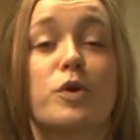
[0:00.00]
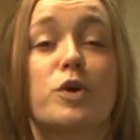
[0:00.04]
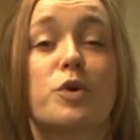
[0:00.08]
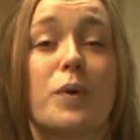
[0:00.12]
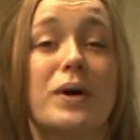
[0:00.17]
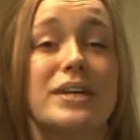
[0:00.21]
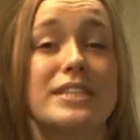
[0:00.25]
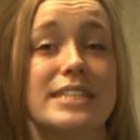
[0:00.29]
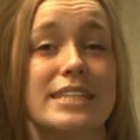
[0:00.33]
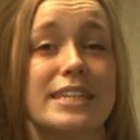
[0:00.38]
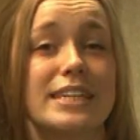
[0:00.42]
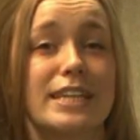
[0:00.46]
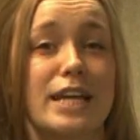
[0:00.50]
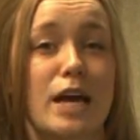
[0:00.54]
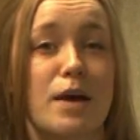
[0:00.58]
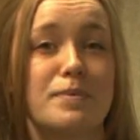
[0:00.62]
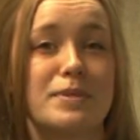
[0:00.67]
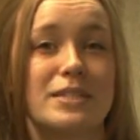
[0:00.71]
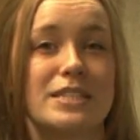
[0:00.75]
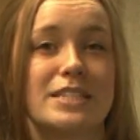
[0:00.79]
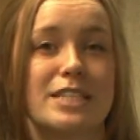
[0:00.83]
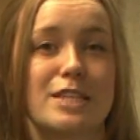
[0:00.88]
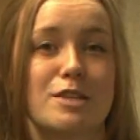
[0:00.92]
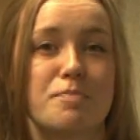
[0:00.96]
Requesting an
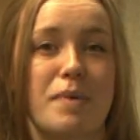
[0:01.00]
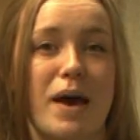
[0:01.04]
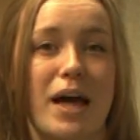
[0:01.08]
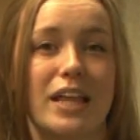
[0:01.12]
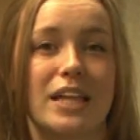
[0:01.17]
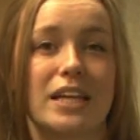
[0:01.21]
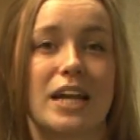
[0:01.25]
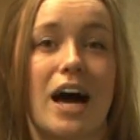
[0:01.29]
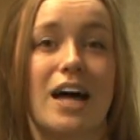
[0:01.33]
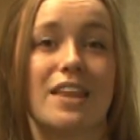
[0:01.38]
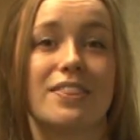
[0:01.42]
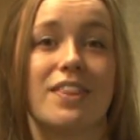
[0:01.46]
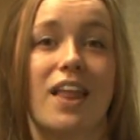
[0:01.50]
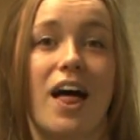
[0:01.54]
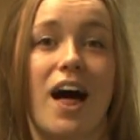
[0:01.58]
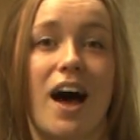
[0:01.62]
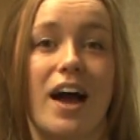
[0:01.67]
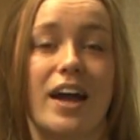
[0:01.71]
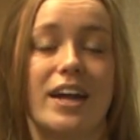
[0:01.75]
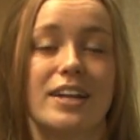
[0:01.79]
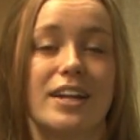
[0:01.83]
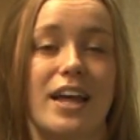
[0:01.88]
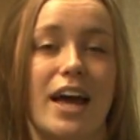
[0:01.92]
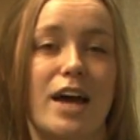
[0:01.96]
absentee ballot
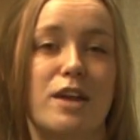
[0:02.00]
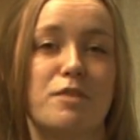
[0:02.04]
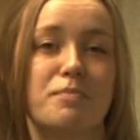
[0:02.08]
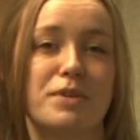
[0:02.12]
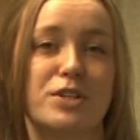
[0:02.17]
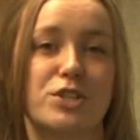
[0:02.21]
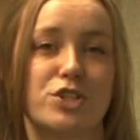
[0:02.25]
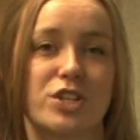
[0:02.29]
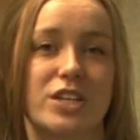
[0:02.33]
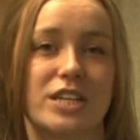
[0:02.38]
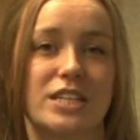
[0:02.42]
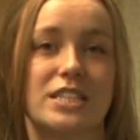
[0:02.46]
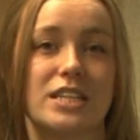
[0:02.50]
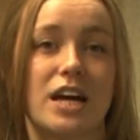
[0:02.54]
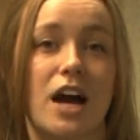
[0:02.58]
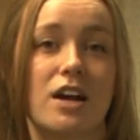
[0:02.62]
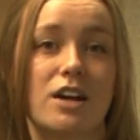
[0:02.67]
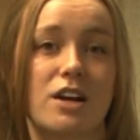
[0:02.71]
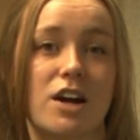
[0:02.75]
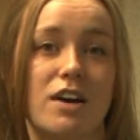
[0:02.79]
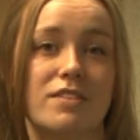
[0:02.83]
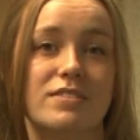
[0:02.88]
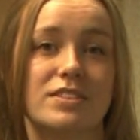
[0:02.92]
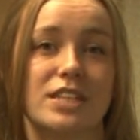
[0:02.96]
online at michigan
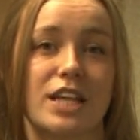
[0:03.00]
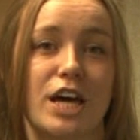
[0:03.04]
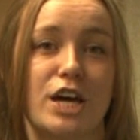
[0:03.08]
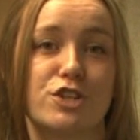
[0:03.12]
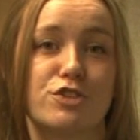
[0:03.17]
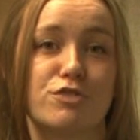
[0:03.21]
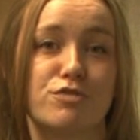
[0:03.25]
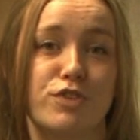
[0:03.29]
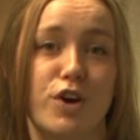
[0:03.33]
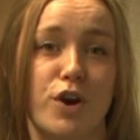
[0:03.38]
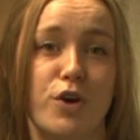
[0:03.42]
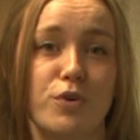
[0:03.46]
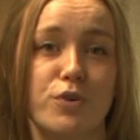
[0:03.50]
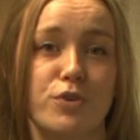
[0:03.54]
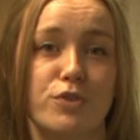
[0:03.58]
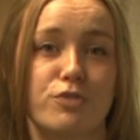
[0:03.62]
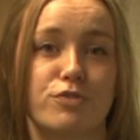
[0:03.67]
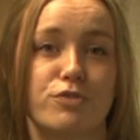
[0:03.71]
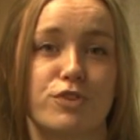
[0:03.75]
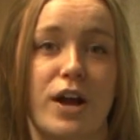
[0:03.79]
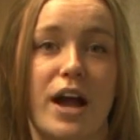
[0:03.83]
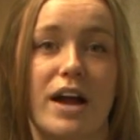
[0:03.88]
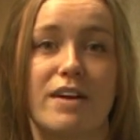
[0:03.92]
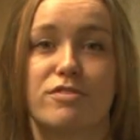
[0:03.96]
dot gov slash vote
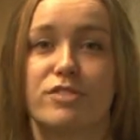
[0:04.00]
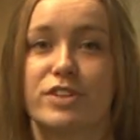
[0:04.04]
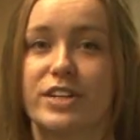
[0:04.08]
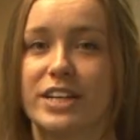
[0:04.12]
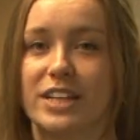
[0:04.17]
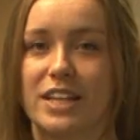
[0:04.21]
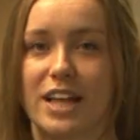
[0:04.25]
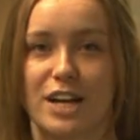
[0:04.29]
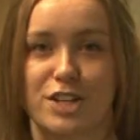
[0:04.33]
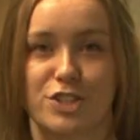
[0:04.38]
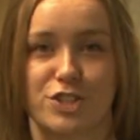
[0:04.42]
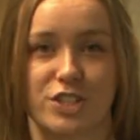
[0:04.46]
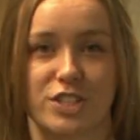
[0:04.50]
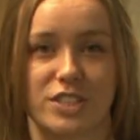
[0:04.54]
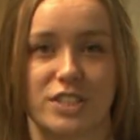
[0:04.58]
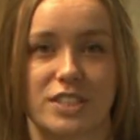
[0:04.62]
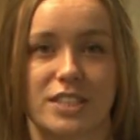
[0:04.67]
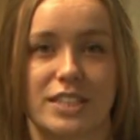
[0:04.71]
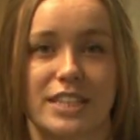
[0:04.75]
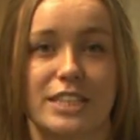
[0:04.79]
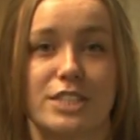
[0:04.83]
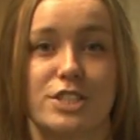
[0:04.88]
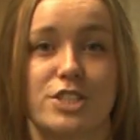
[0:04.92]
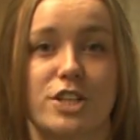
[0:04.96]
for every
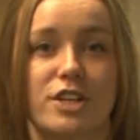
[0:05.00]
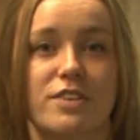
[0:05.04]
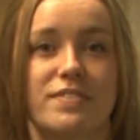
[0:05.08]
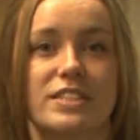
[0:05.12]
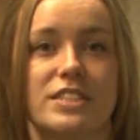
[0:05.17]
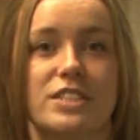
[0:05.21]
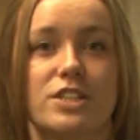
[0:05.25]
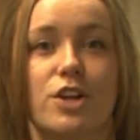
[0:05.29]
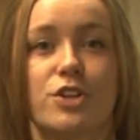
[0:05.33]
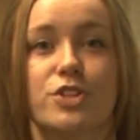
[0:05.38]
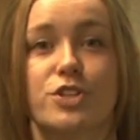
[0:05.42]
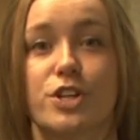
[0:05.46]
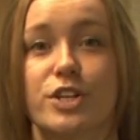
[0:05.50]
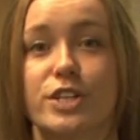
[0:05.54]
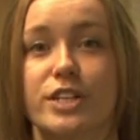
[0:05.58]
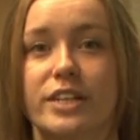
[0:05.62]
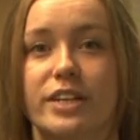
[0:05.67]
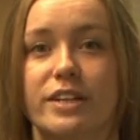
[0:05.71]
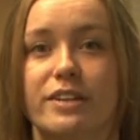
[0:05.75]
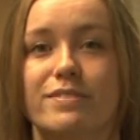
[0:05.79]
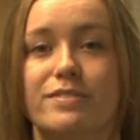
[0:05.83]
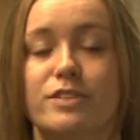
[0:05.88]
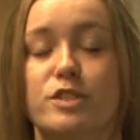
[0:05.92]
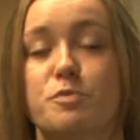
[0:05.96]
election can serve as an
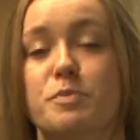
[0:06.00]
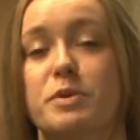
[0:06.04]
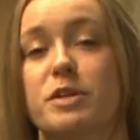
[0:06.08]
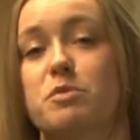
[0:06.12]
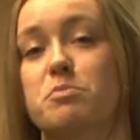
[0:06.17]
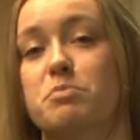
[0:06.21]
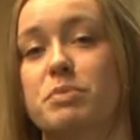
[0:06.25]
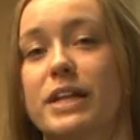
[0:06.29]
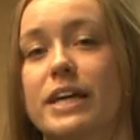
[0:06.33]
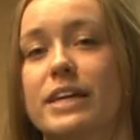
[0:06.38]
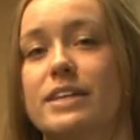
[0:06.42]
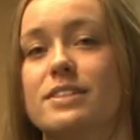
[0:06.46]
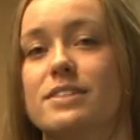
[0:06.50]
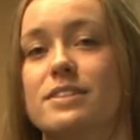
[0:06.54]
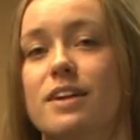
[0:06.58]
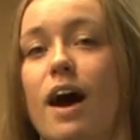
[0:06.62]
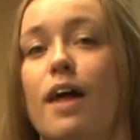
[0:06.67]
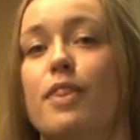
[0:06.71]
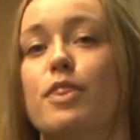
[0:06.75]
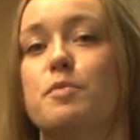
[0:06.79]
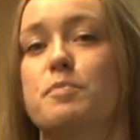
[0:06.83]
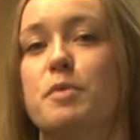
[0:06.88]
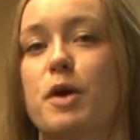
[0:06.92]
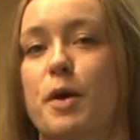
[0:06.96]
alternative to being placed
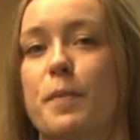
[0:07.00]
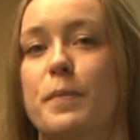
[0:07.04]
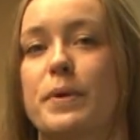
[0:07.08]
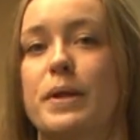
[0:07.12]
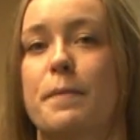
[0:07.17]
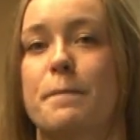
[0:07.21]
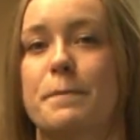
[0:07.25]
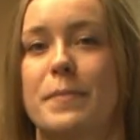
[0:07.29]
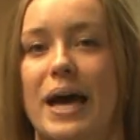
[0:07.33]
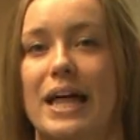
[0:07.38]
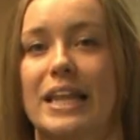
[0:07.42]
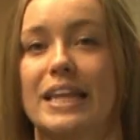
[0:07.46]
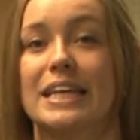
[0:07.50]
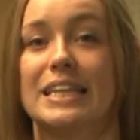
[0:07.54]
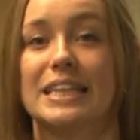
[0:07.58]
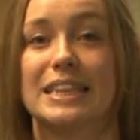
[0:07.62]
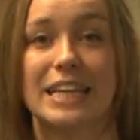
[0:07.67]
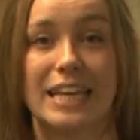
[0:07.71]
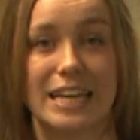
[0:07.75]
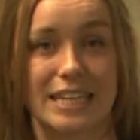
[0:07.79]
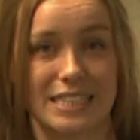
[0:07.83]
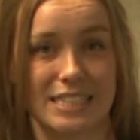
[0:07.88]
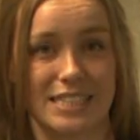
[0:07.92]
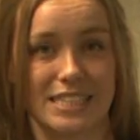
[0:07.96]
on the permanent ballot
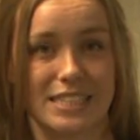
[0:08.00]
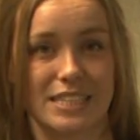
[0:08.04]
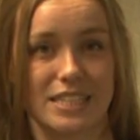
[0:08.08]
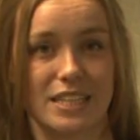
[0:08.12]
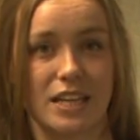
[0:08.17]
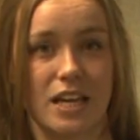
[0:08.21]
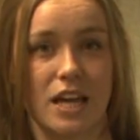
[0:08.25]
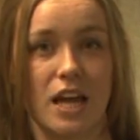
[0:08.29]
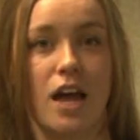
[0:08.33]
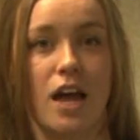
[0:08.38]
list,